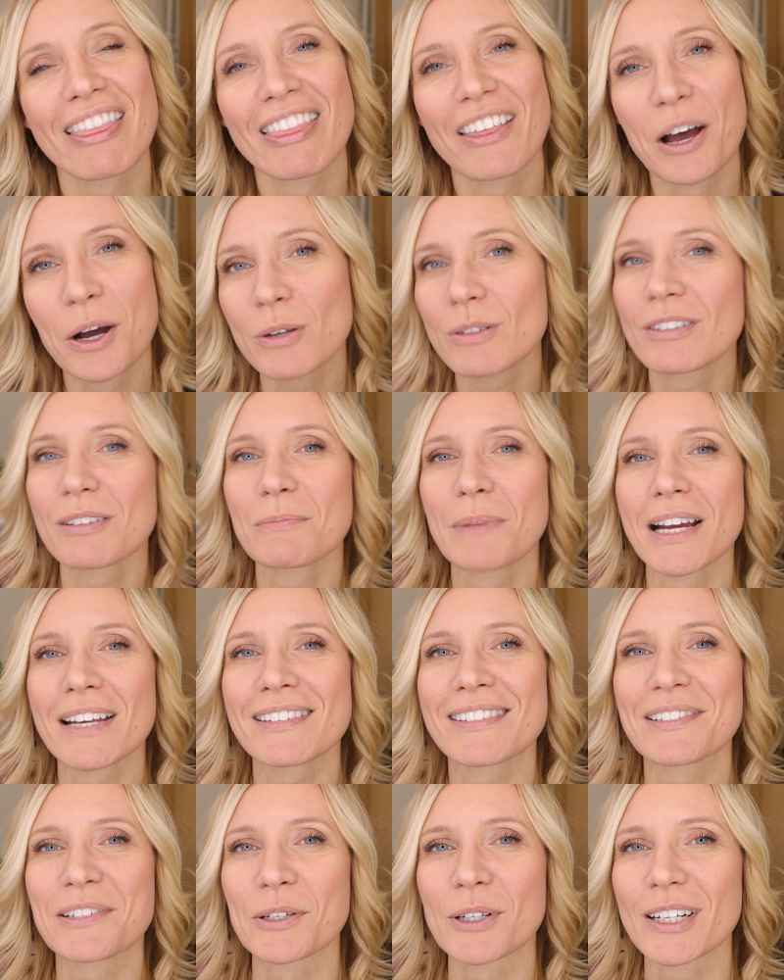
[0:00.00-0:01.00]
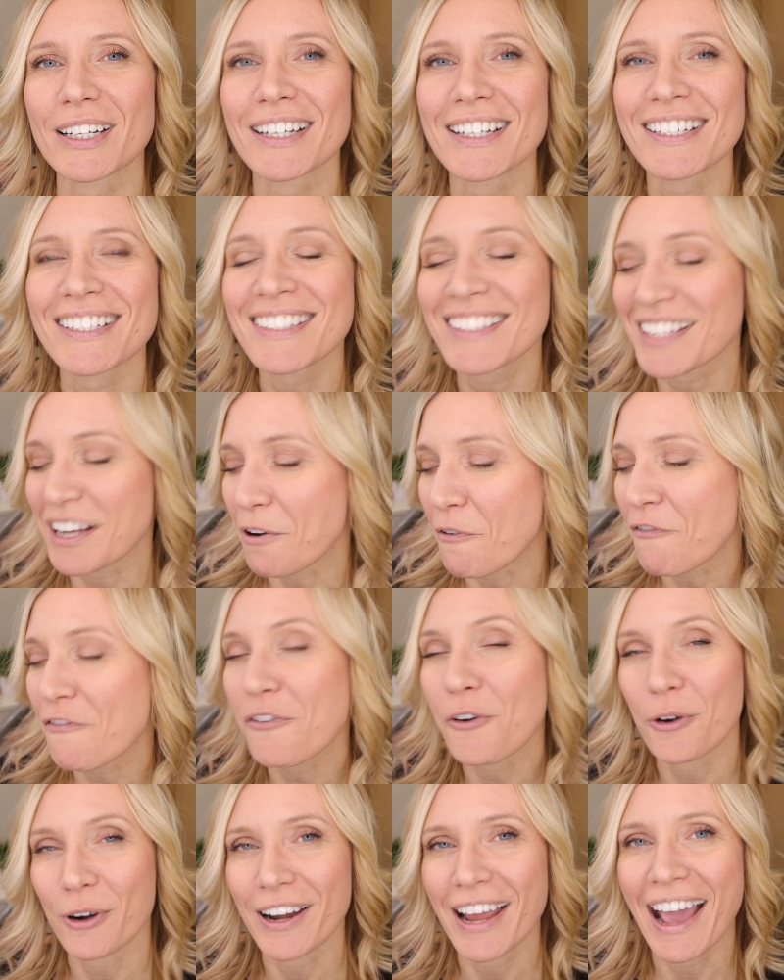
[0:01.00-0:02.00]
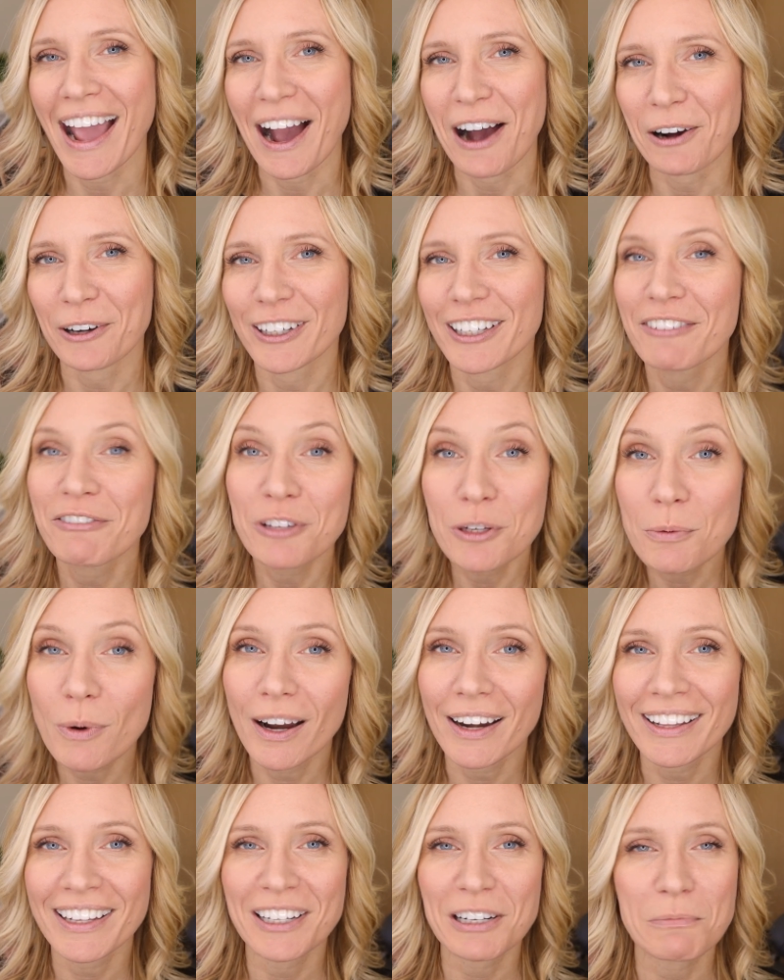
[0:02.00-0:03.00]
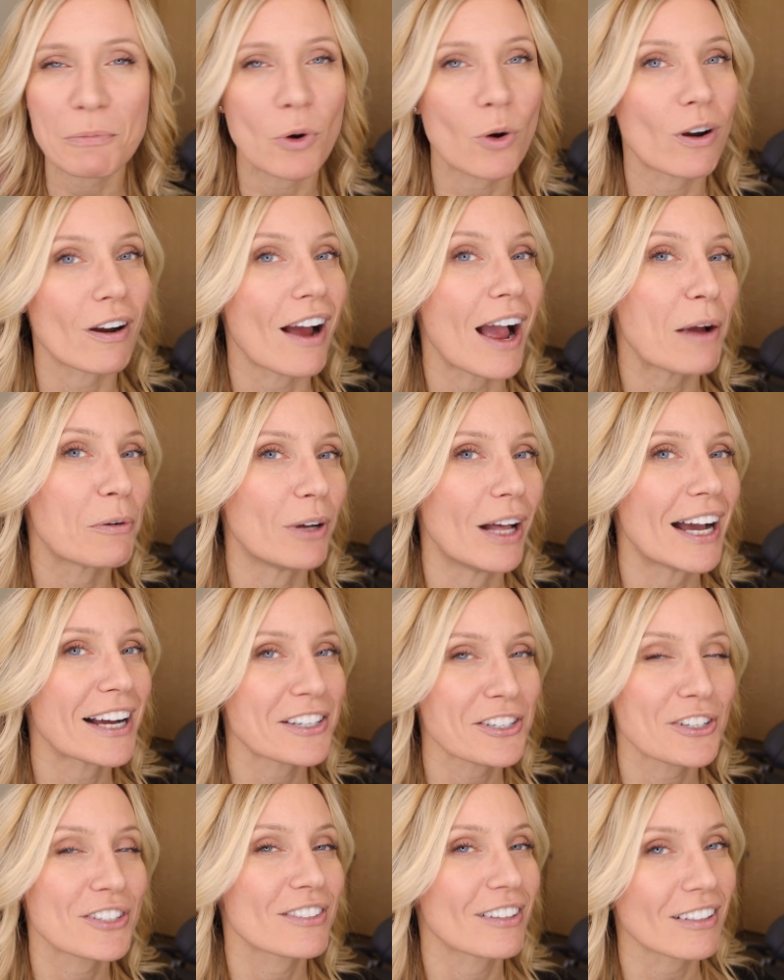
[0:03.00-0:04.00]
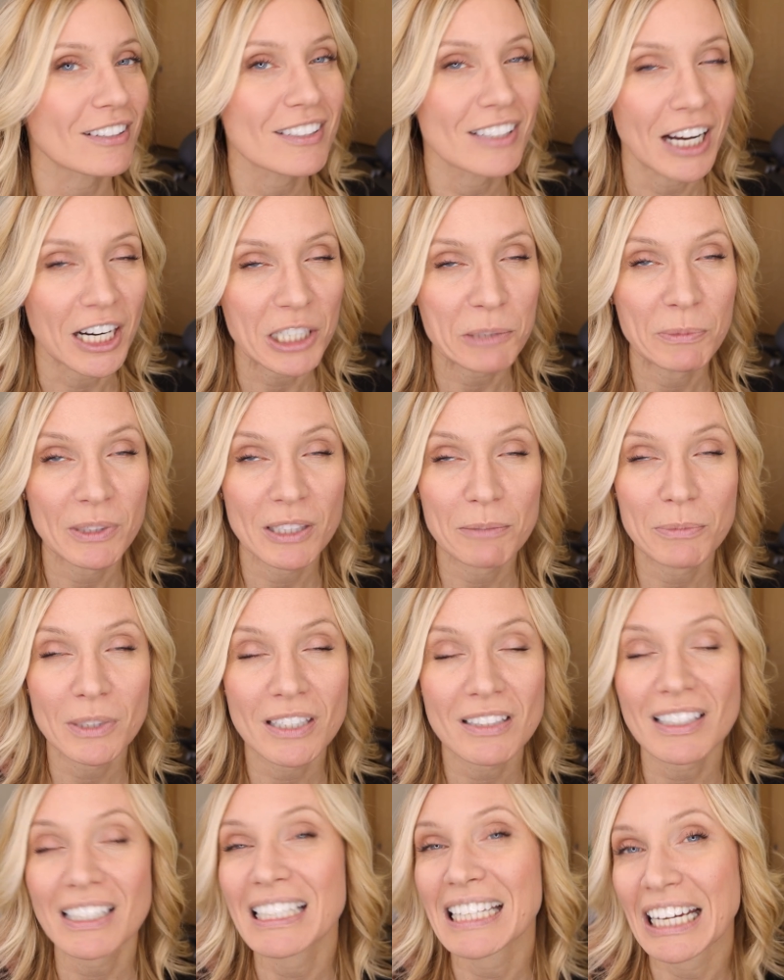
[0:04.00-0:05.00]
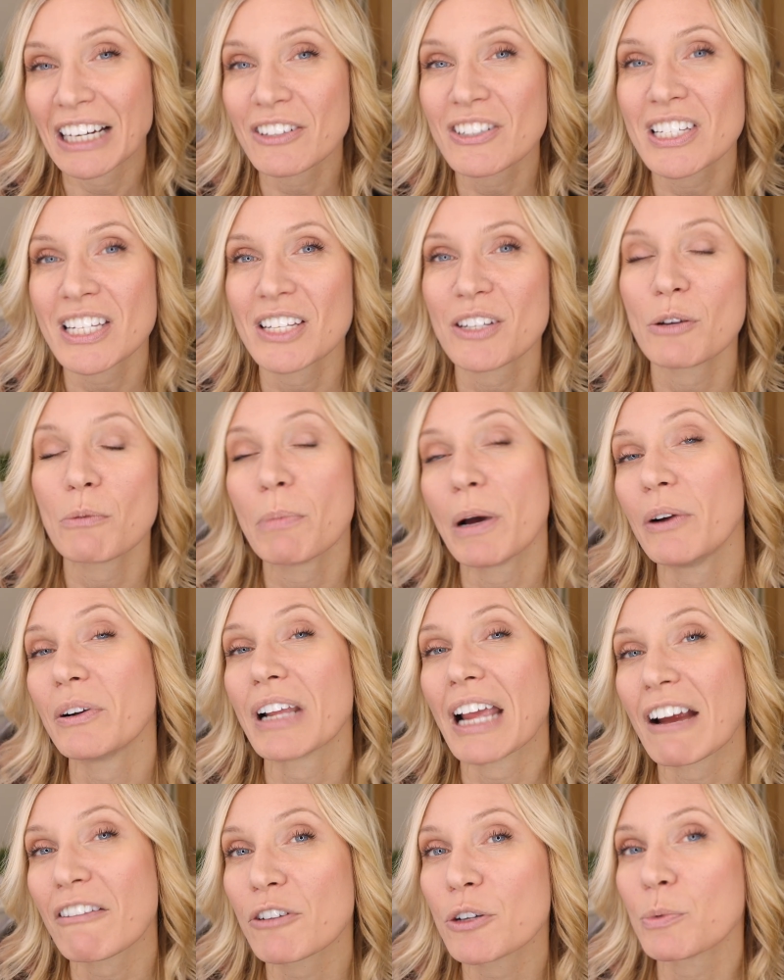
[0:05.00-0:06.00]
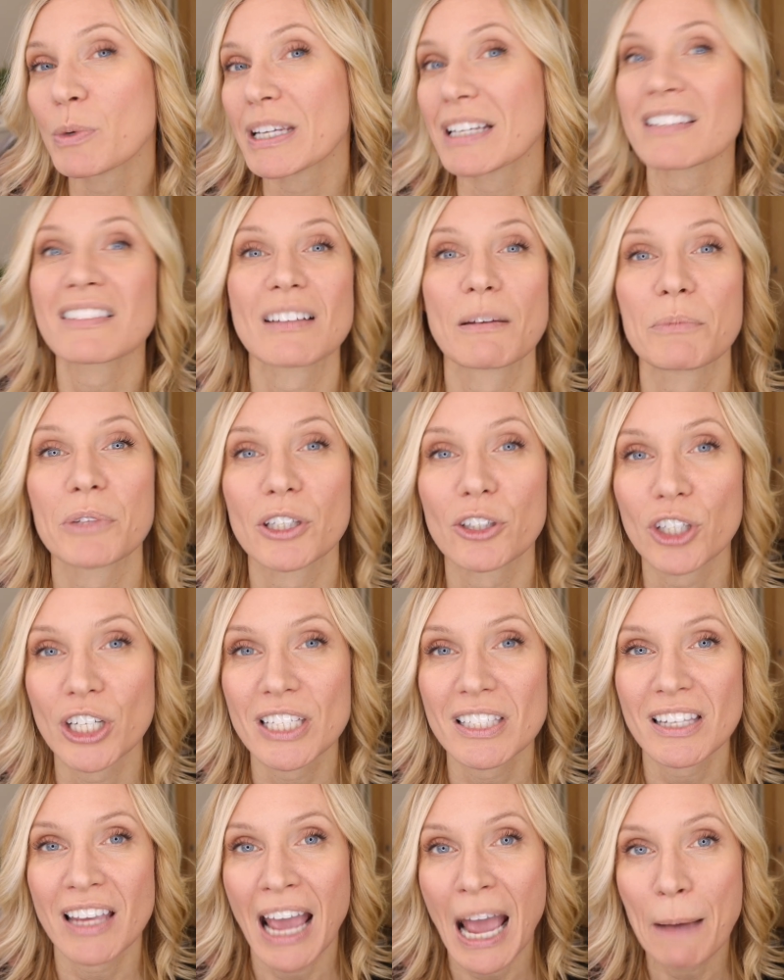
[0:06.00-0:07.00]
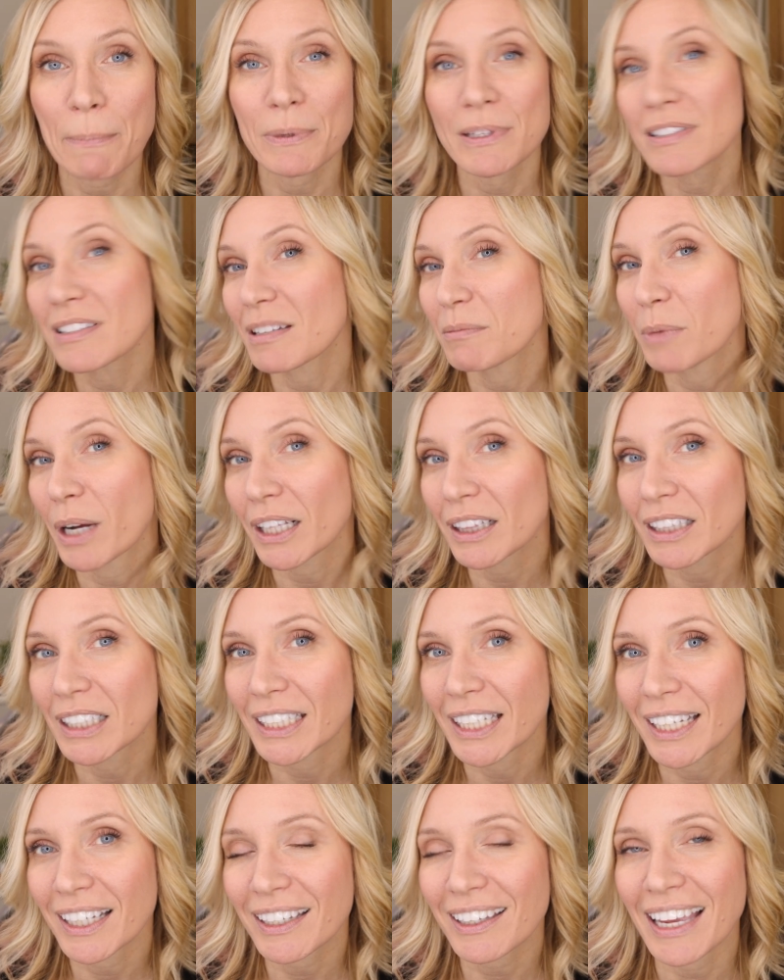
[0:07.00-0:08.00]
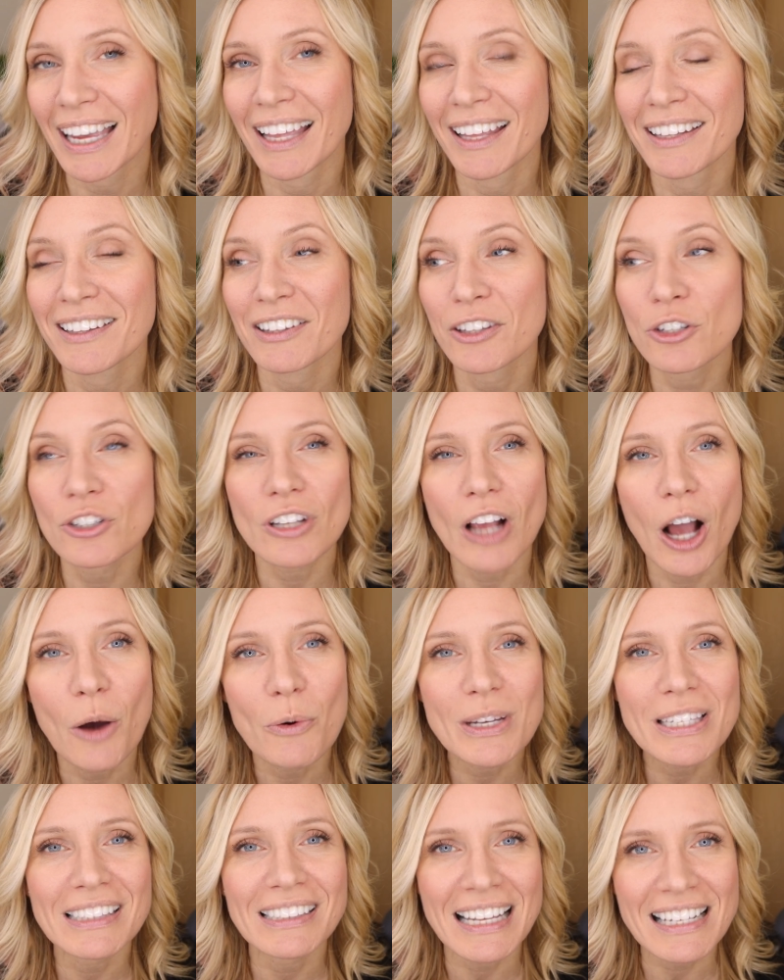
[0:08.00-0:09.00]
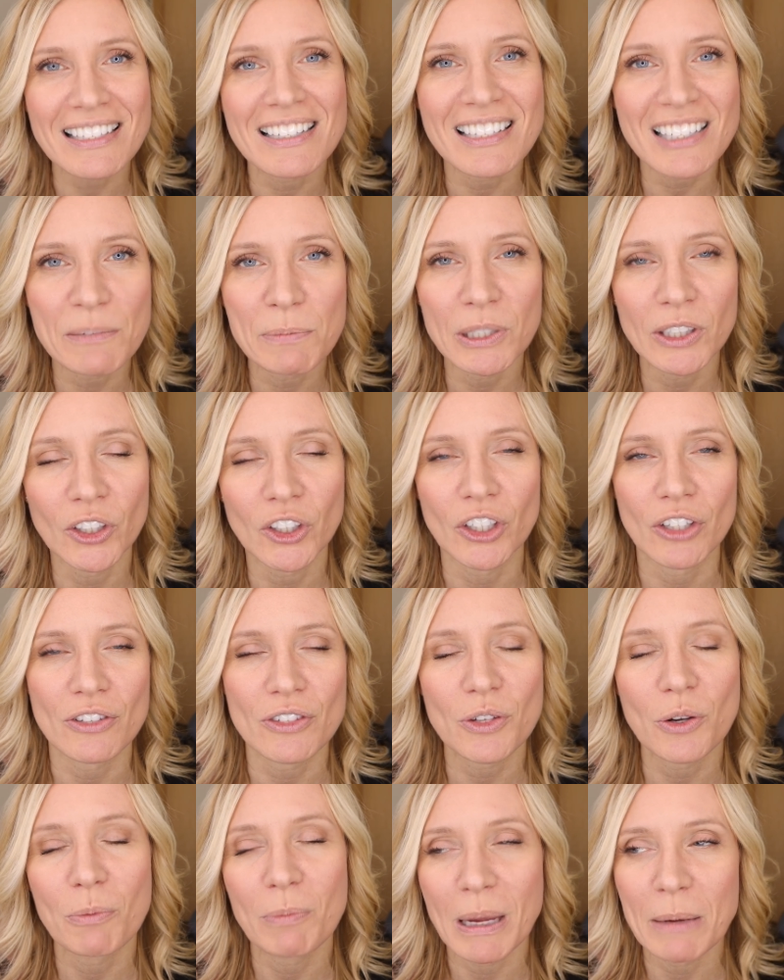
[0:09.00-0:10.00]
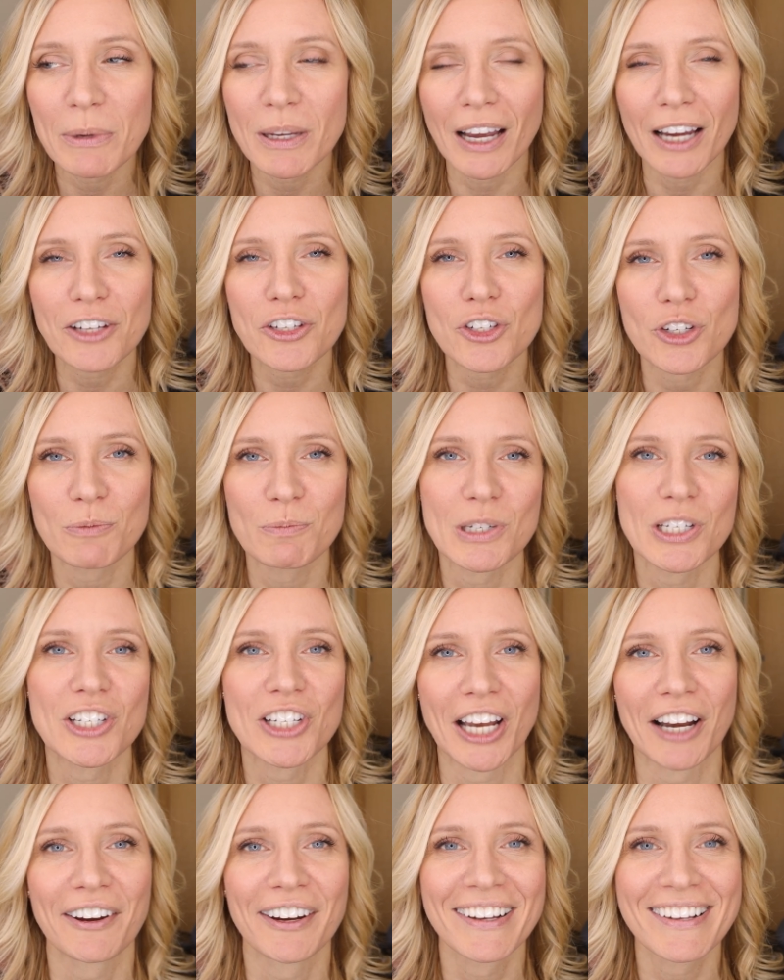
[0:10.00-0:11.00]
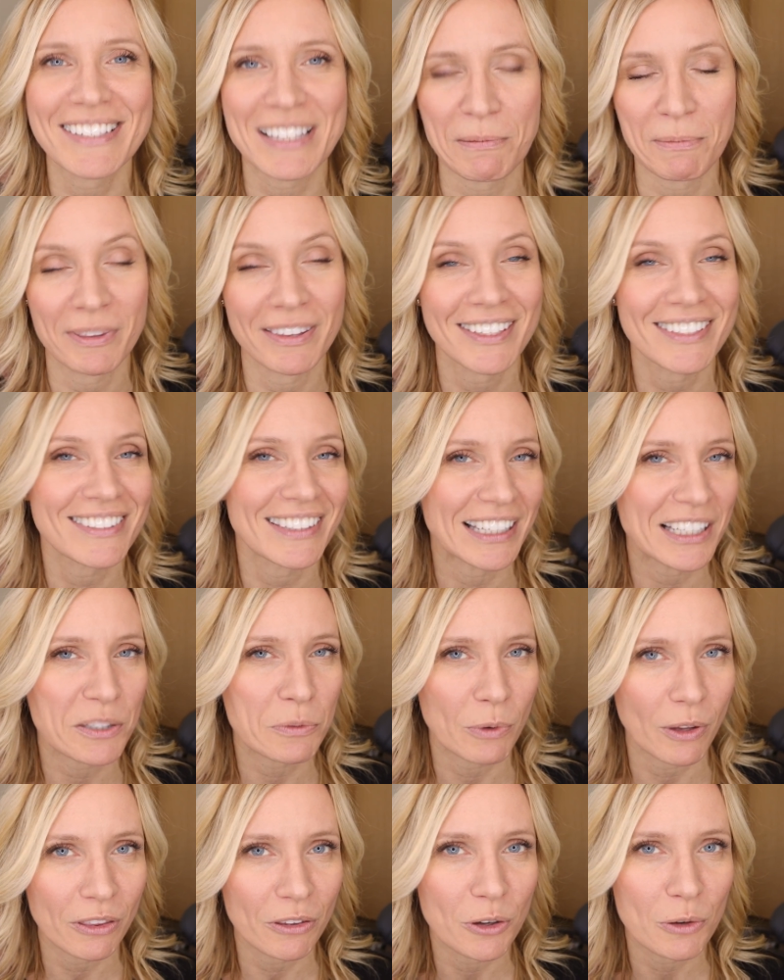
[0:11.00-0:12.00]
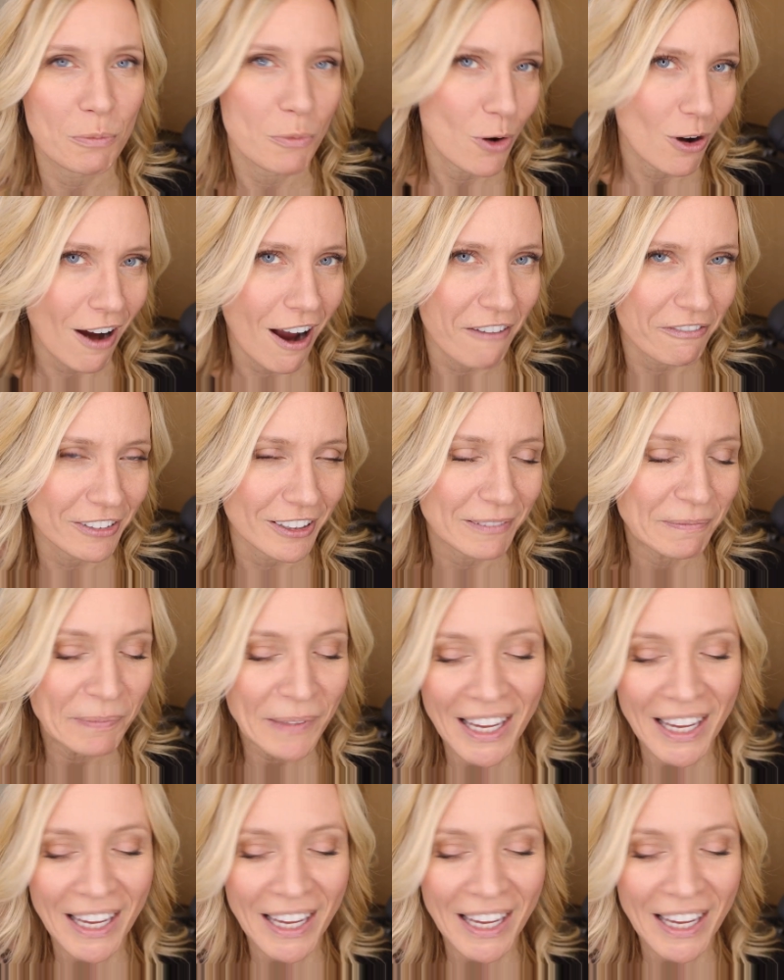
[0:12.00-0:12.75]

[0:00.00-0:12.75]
those are my stories for now. If you want to hear more, I will actually start to document them because I guarantee you about every week something crazy happens in my clinic, and there's always lessons to be learned. So maybe I should be sharing some of these things with you more often.